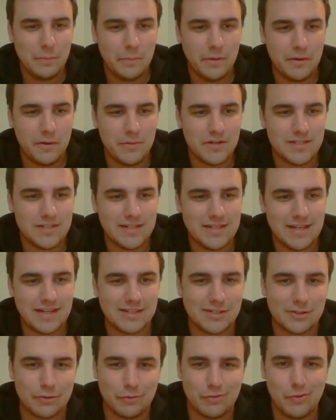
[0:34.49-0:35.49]
pretty much the
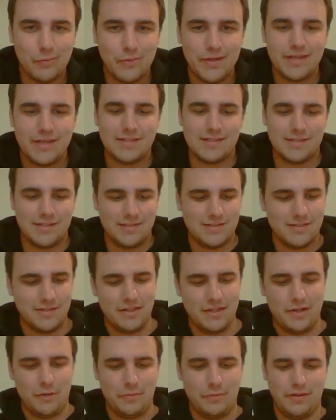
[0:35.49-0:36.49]
next three weeks,
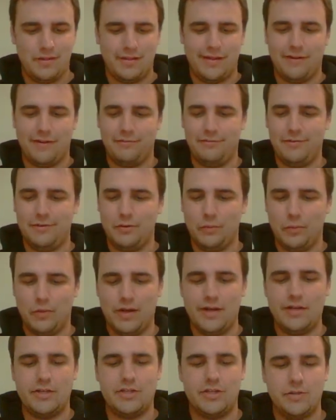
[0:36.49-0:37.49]
so that'll be a lot of fun to
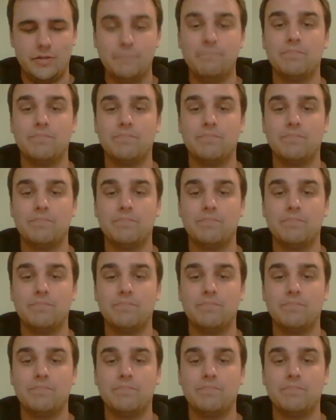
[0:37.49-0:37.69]
watch.